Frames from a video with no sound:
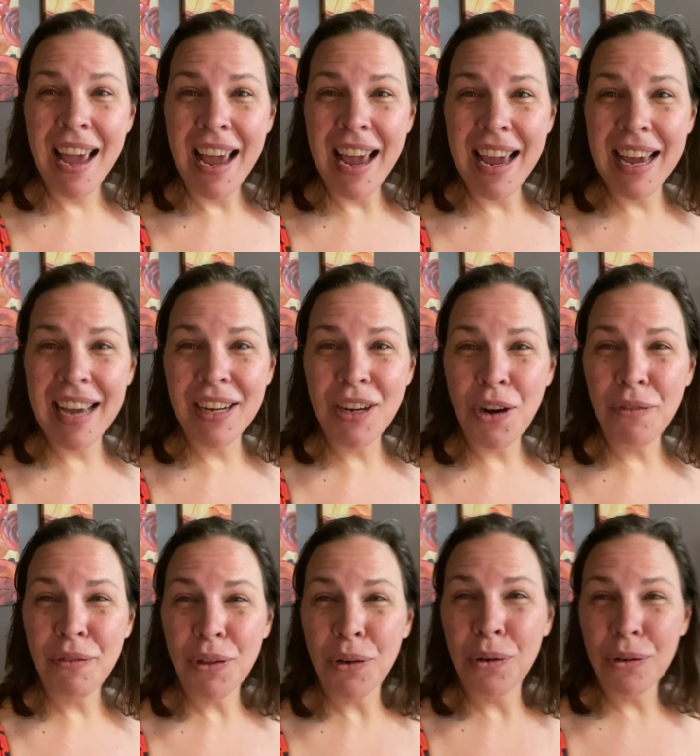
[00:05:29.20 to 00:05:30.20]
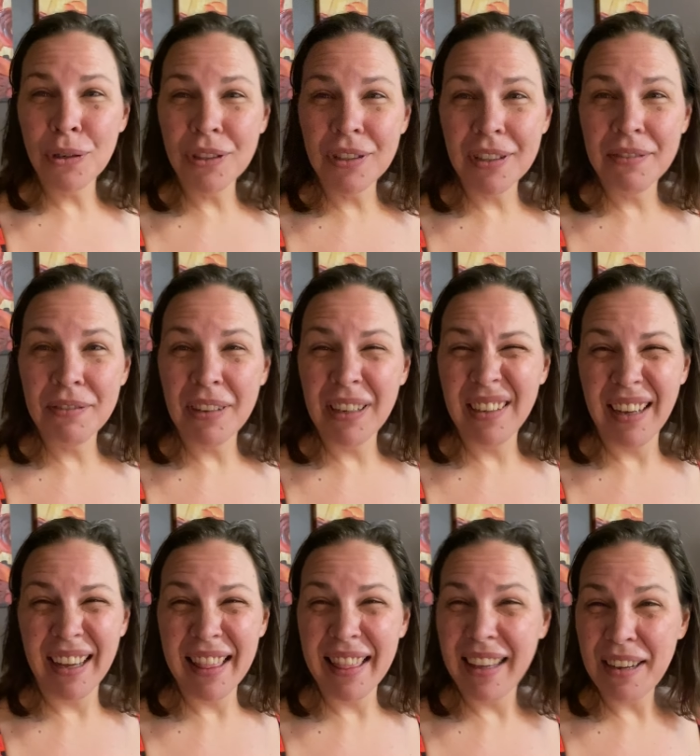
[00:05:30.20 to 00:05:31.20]
and over the course of,
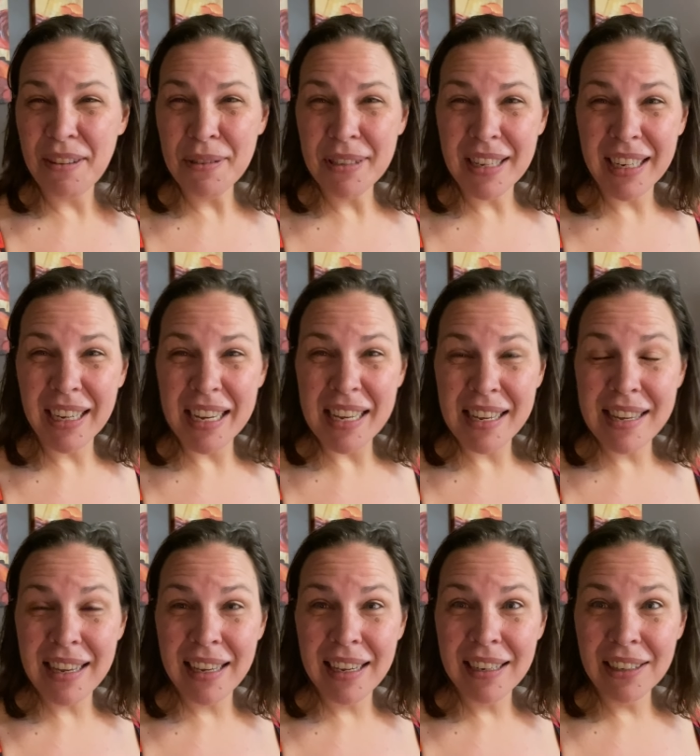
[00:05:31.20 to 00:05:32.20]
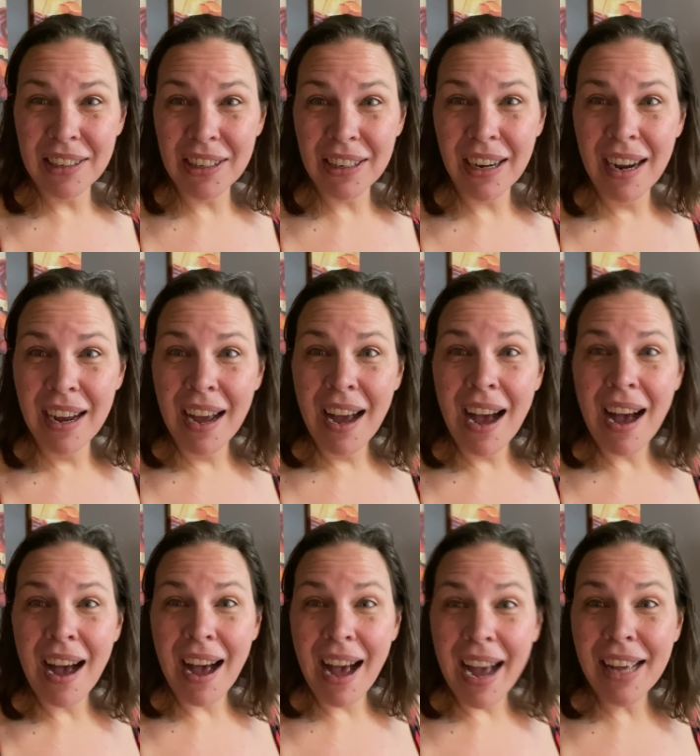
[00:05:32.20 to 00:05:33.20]
I think it was like a year,
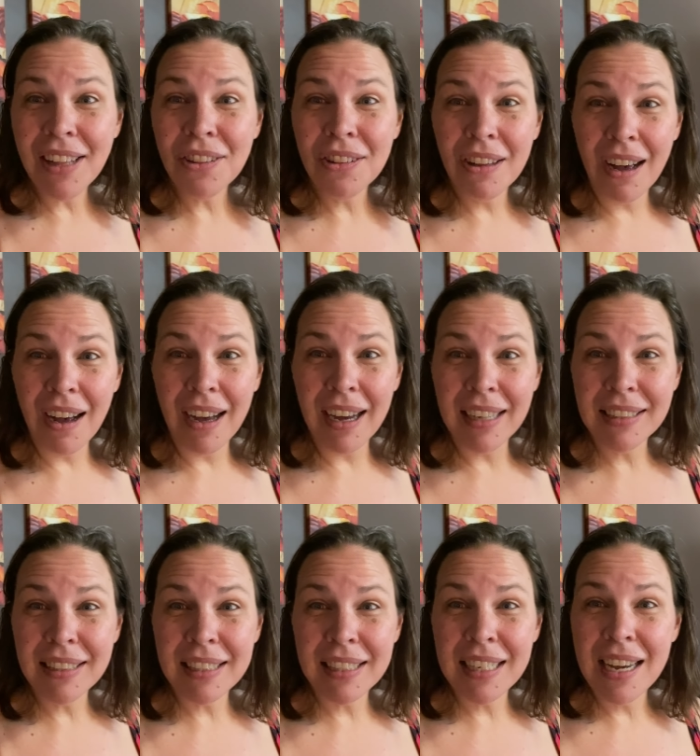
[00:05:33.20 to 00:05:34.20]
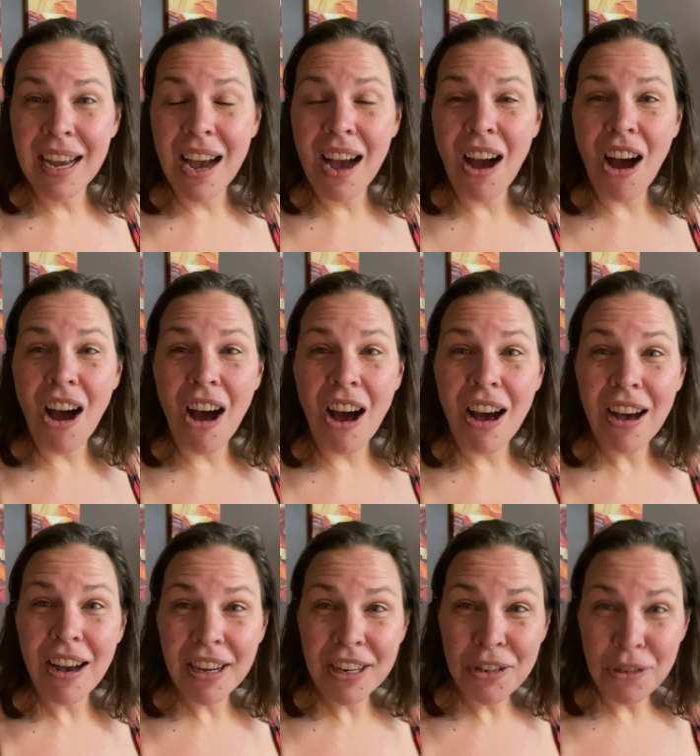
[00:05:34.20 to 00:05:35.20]
I lost a
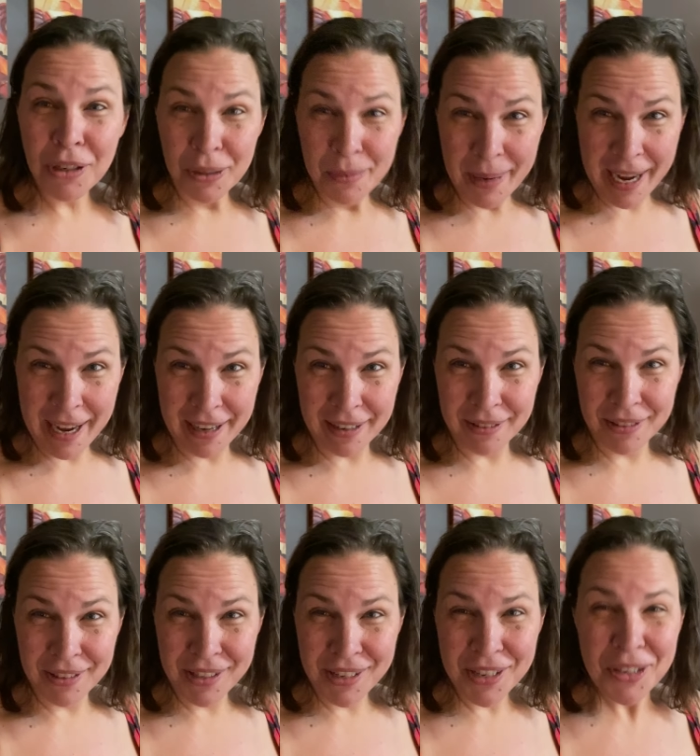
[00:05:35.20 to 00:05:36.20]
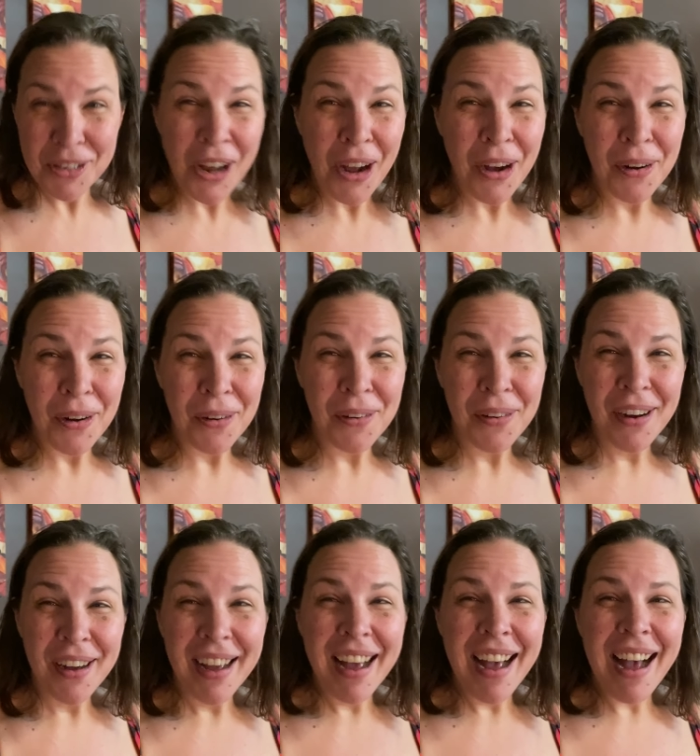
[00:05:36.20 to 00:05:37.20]
hundred pounds. So
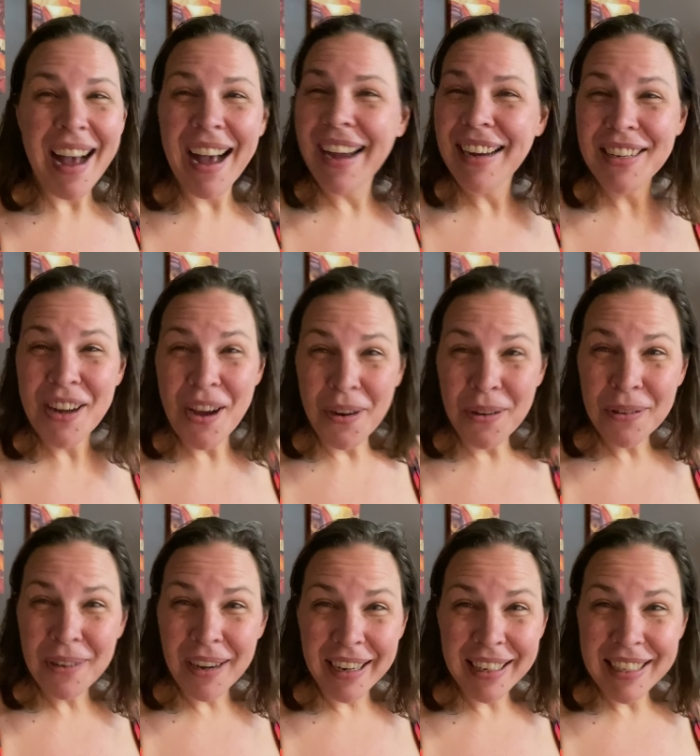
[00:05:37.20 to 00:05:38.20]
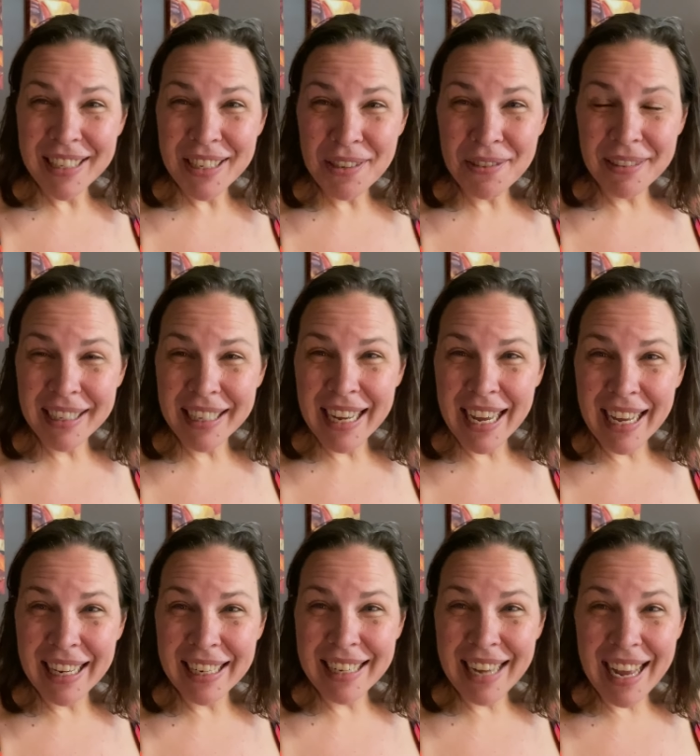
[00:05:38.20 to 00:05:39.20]
I know I can do it
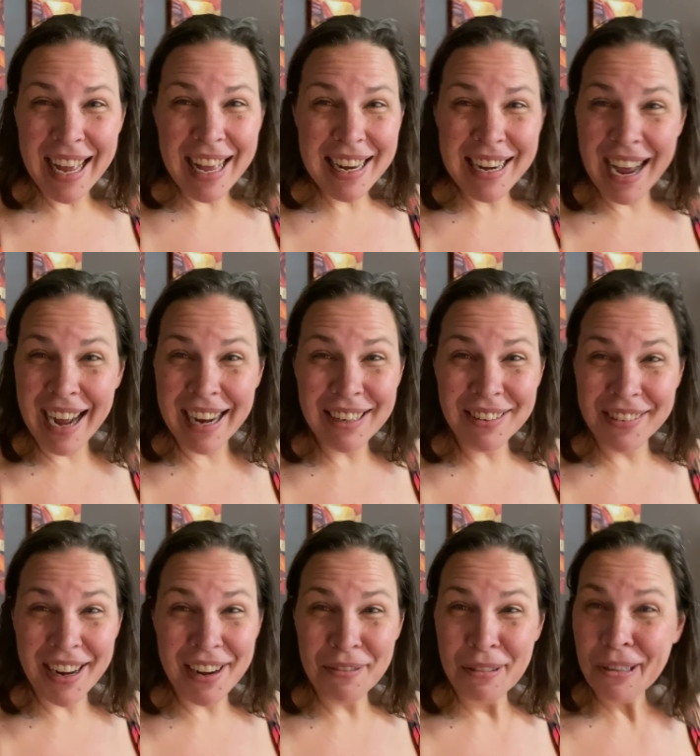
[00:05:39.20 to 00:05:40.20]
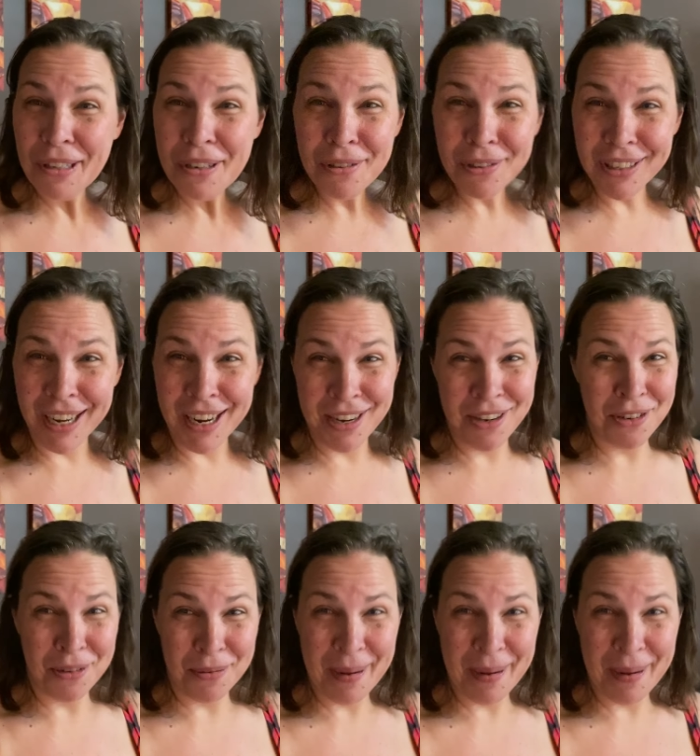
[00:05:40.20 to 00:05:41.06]
again and I don't have to lose a hundred